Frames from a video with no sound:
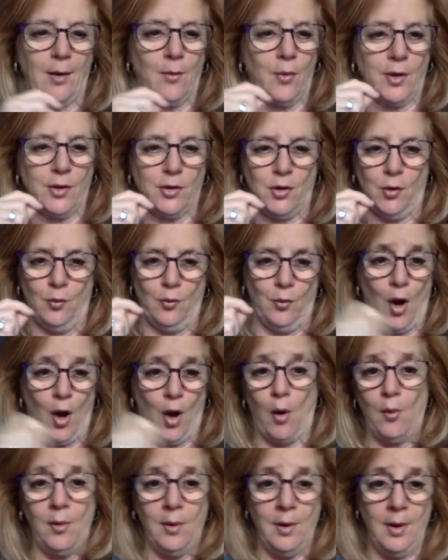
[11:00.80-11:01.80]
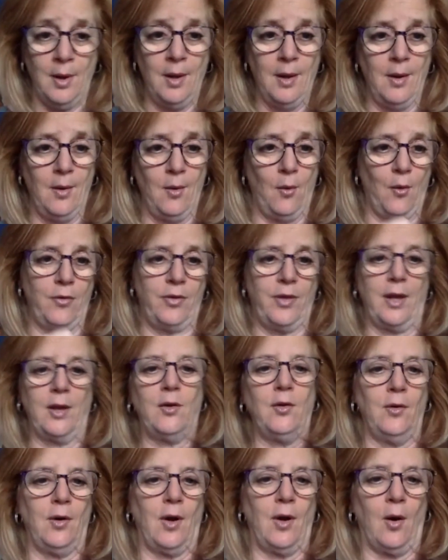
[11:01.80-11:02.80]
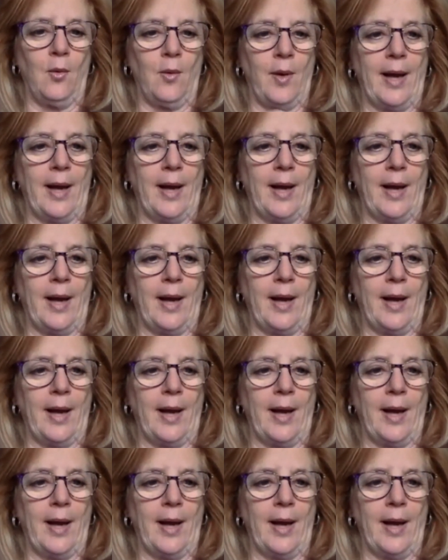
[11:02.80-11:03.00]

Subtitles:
what you know or think you know